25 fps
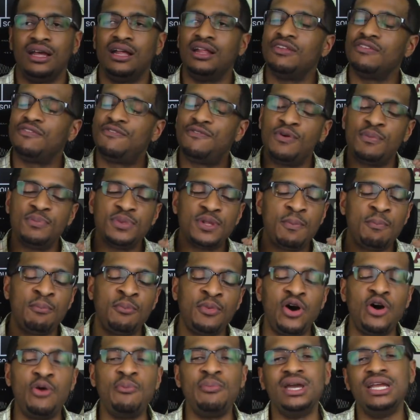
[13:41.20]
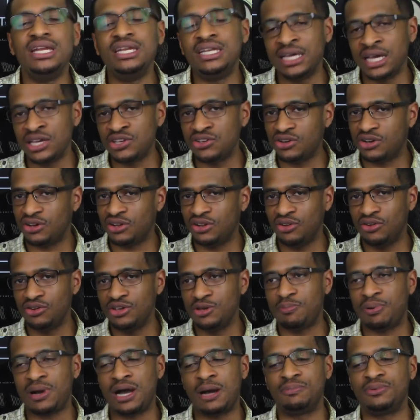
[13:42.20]
From the moment Daniel
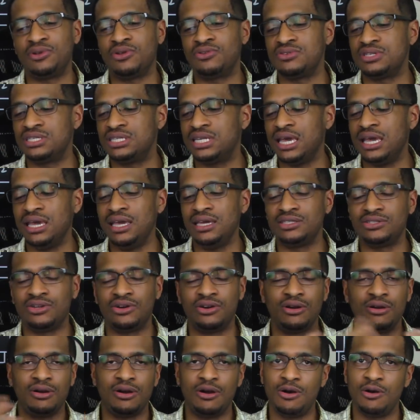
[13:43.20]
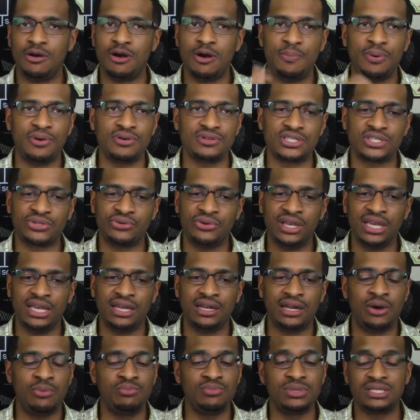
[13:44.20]
Kaluuya popped on stage or, or up on screen,
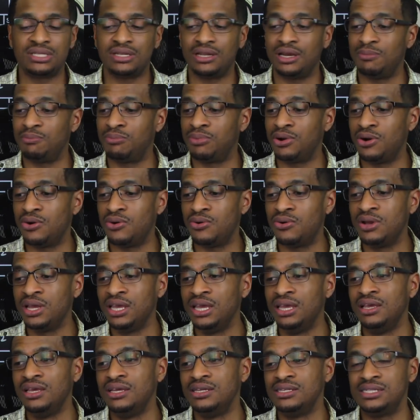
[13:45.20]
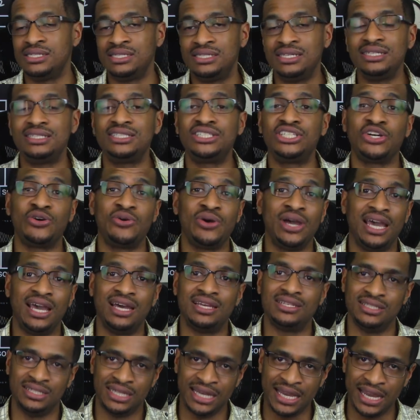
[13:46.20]
I'm just like, bro, sit your
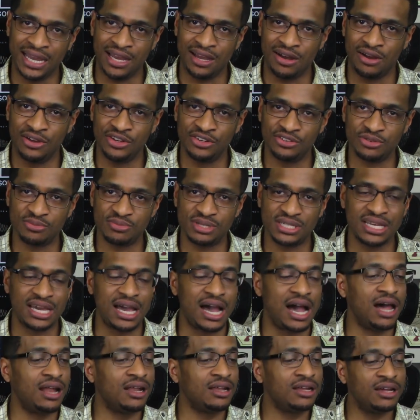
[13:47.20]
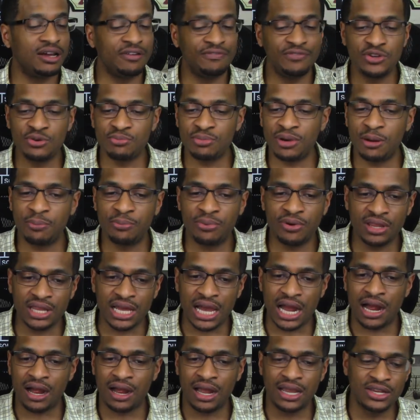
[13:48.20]
ass down. You know what I'm saying? I love you, my brother.
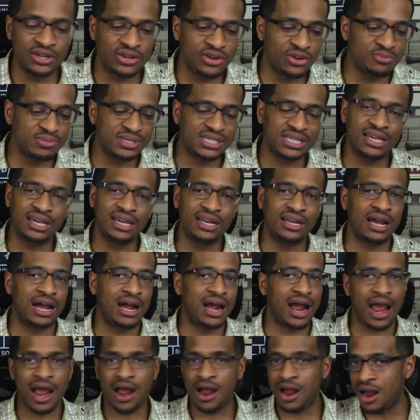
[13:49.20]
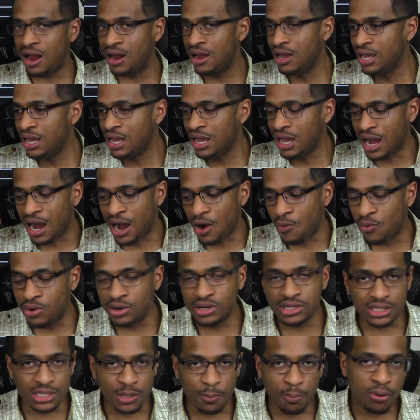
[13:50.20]
I, you know what I'm saying? I, I, I want to
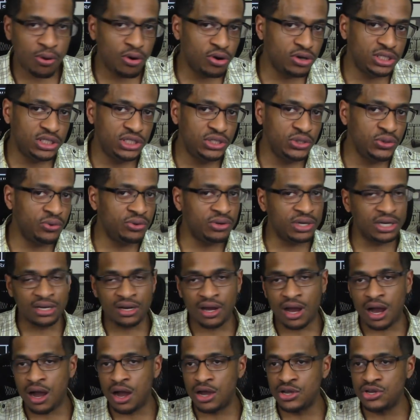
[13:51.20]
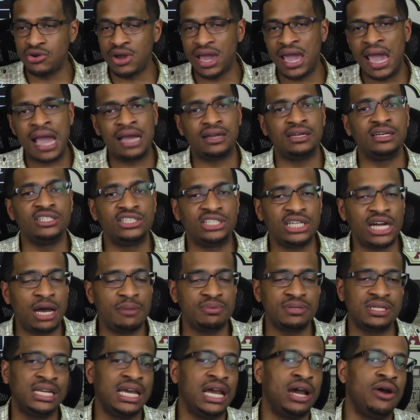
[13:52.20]
support you and all your acting
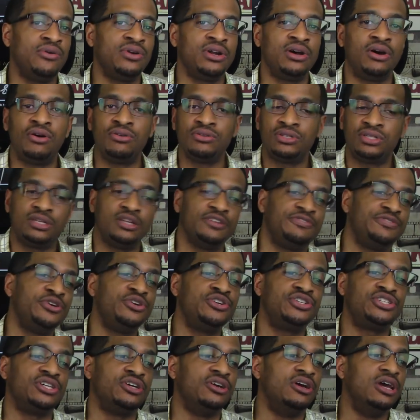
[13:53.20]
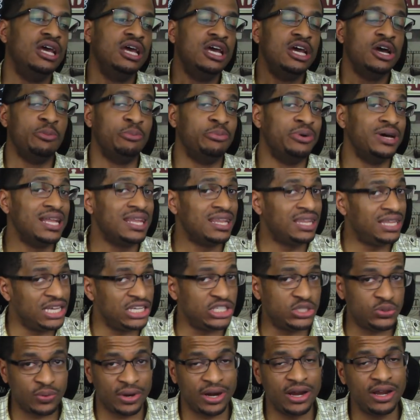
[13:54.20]
chops now and on to the future. But
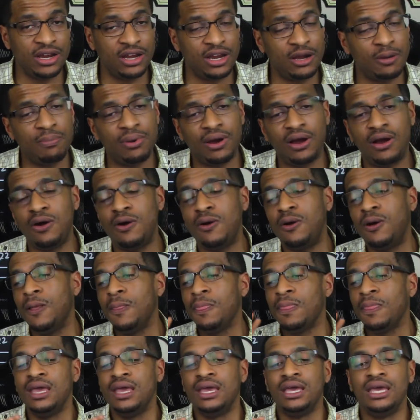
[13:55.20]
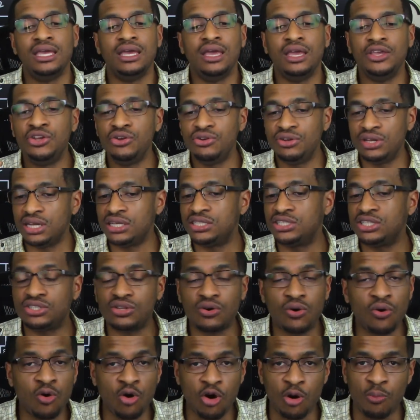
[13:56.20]
this right here, bro, you did just a
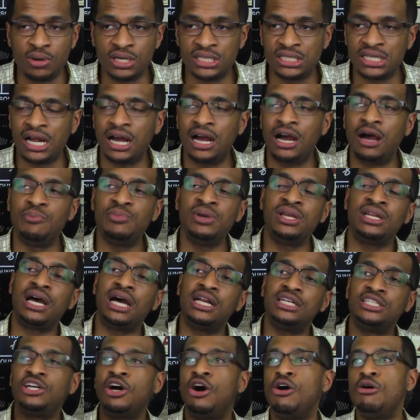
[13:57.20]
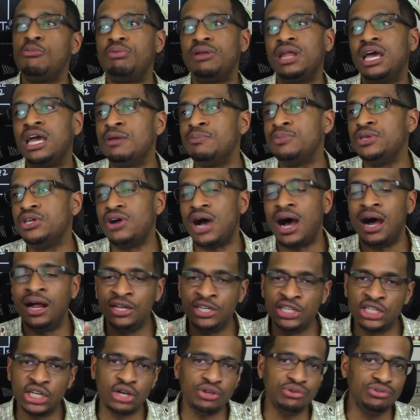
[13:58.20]
horrible job. And I don't blame you. I
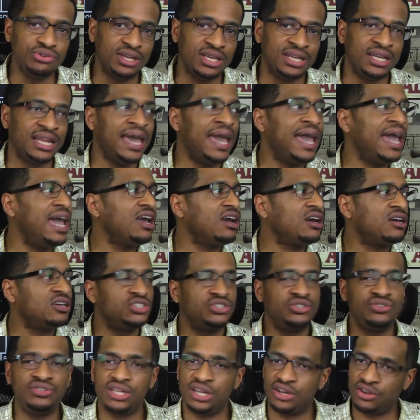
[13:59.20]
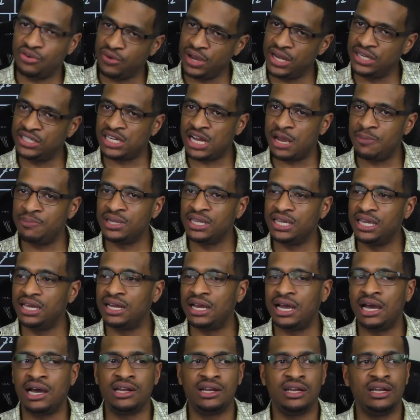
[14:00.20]
know you can act because you did a great job and Get
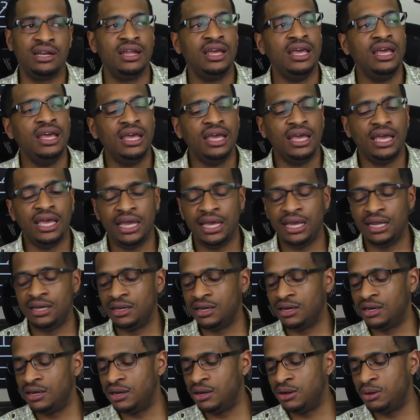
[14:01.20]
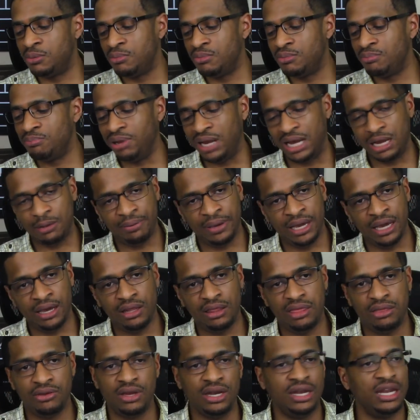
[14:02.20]
Out and and um, Black
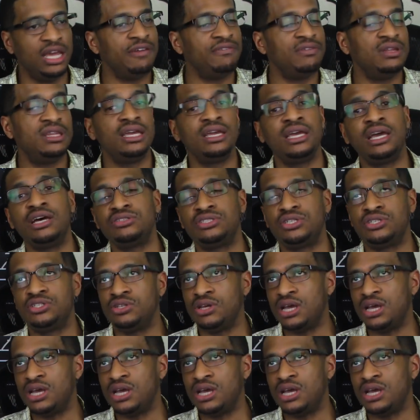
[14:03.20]
Panther and everything else.